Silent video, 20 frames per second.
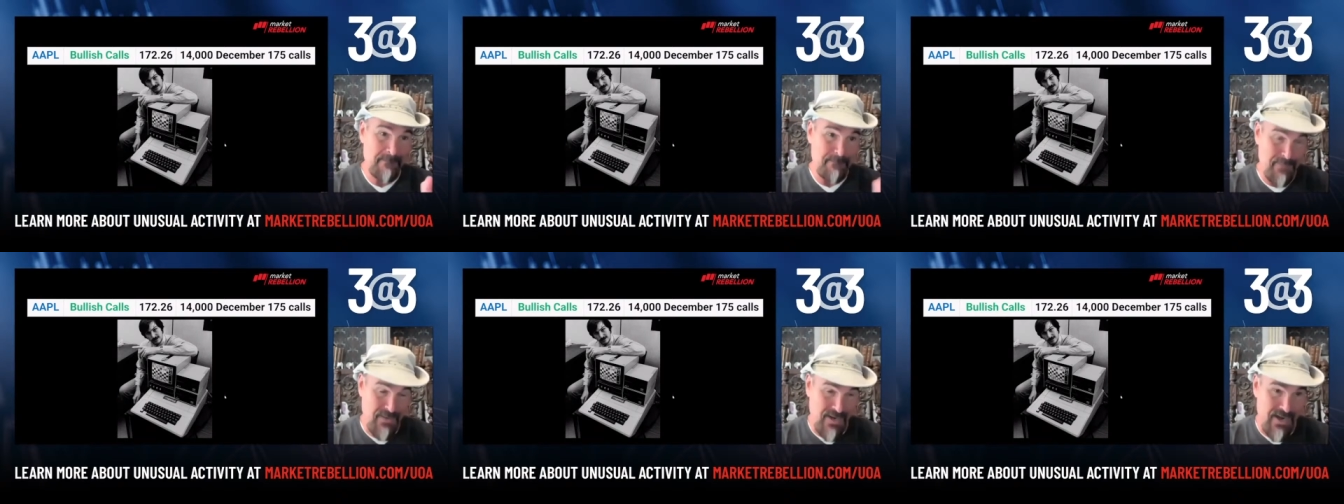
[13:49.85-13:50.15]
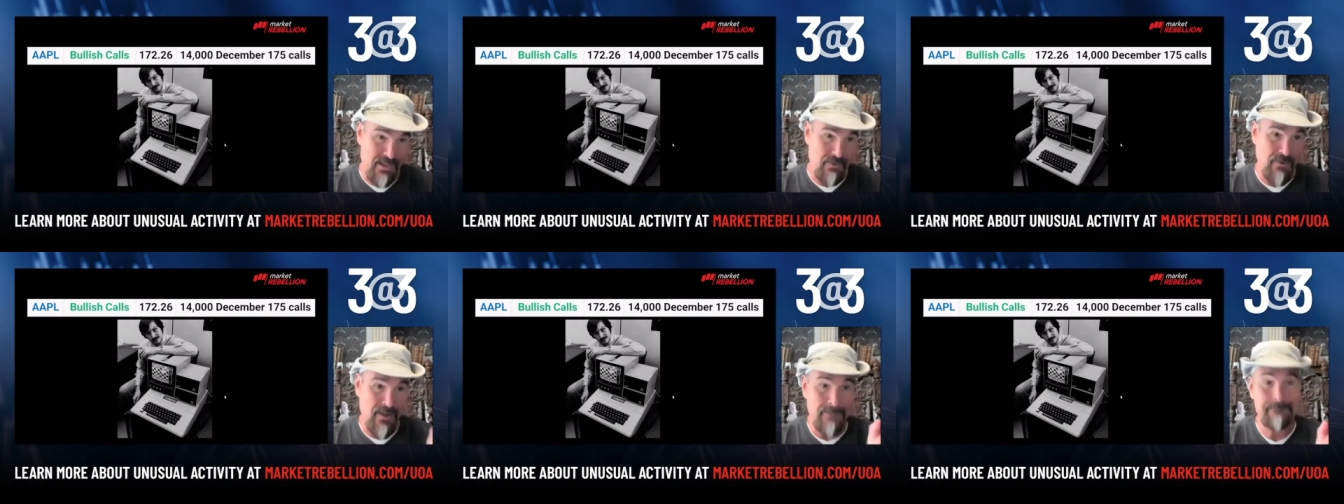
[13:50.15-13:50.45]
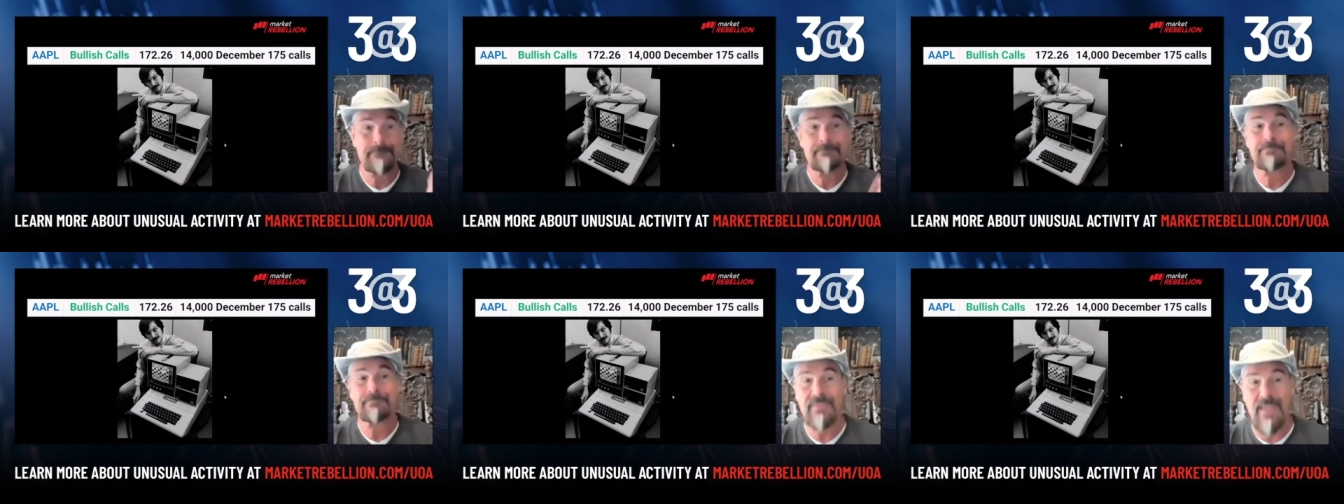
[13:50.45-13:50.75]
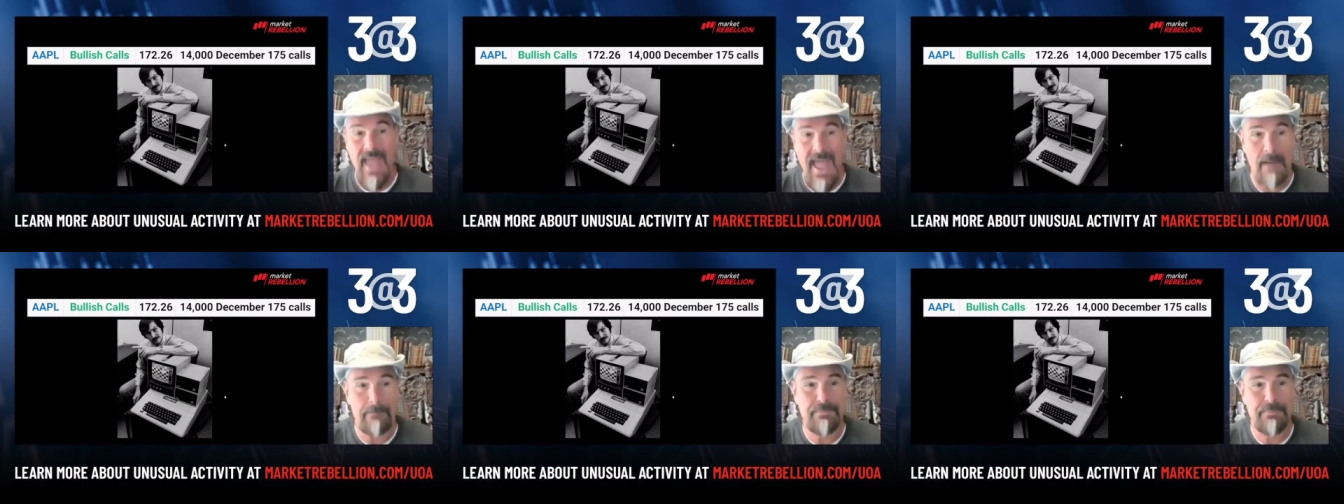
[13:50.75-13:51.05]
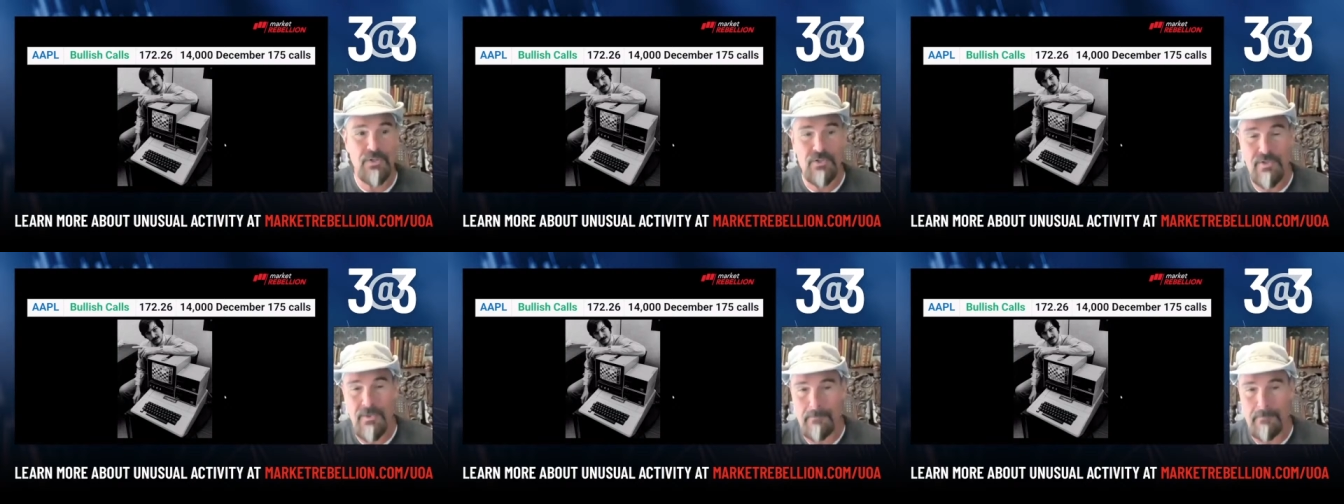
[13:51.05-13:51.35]
But anyway,
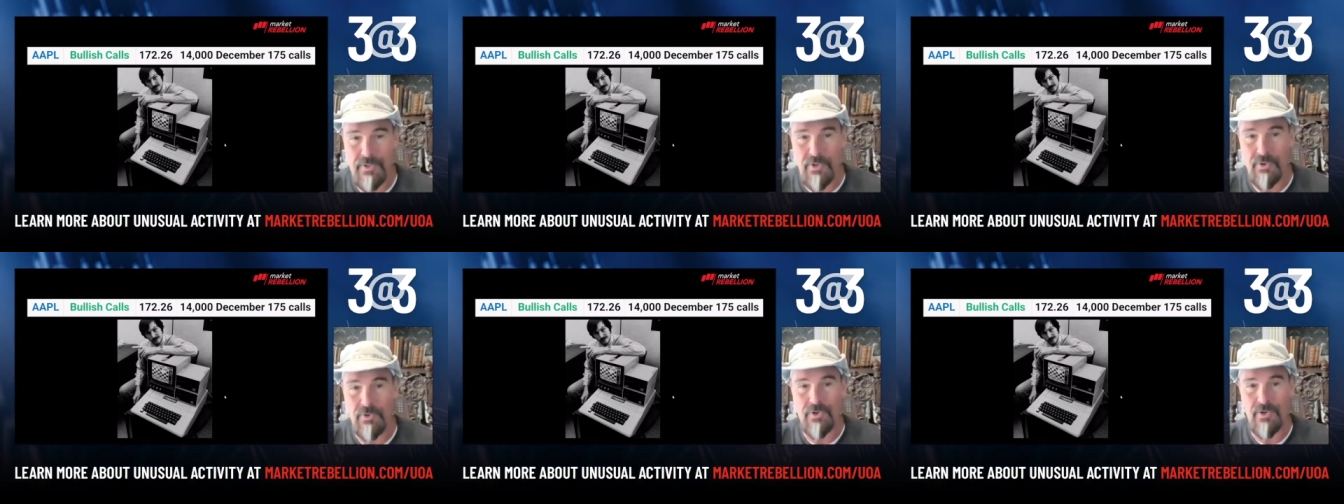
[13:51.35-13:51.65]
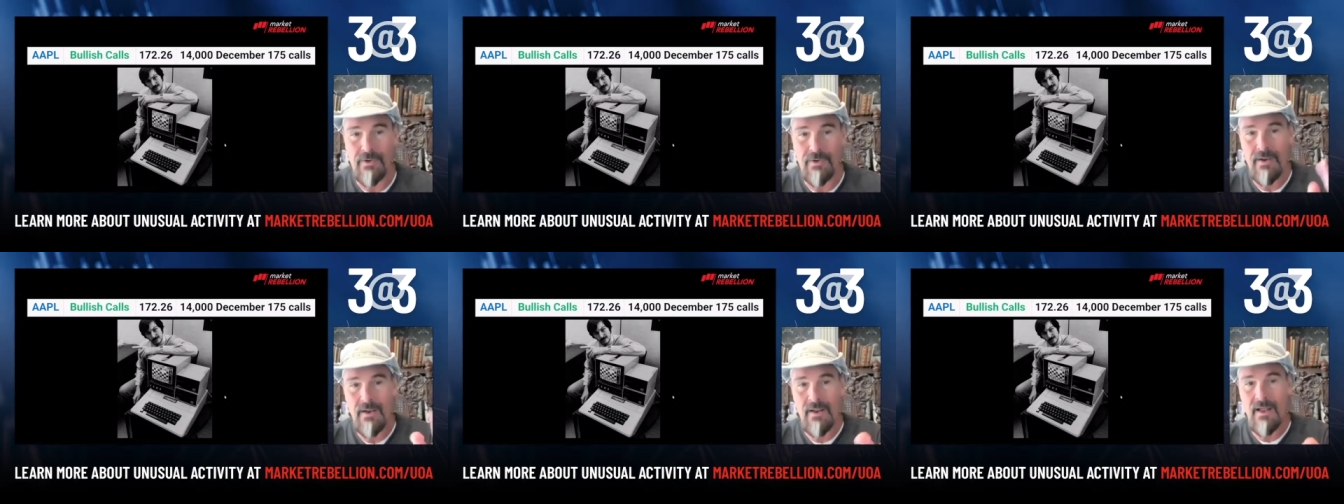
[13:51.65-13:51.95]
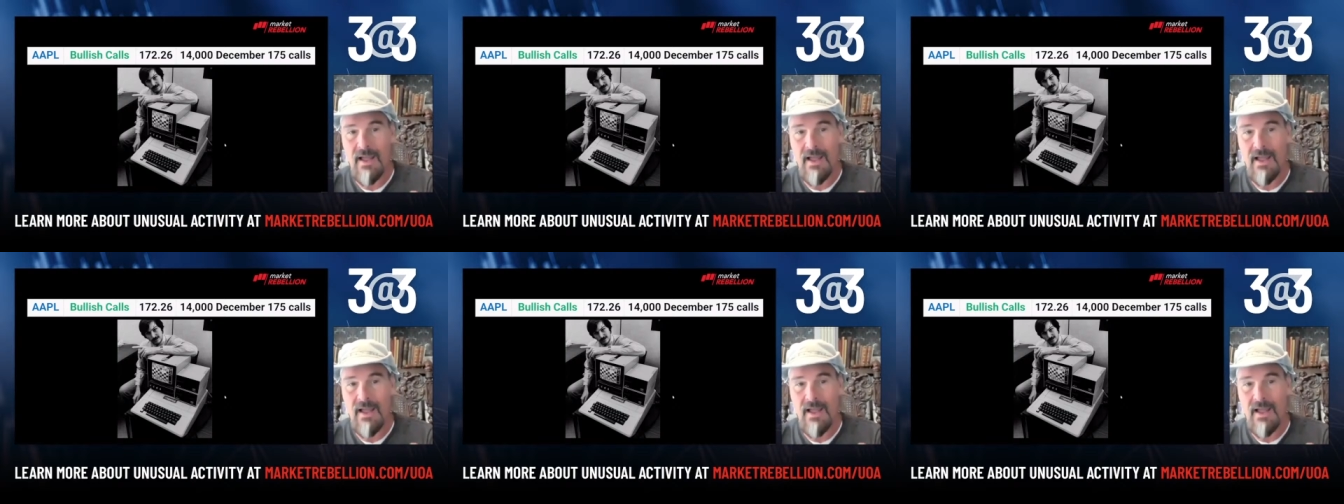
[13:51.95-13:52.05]
Apple Computer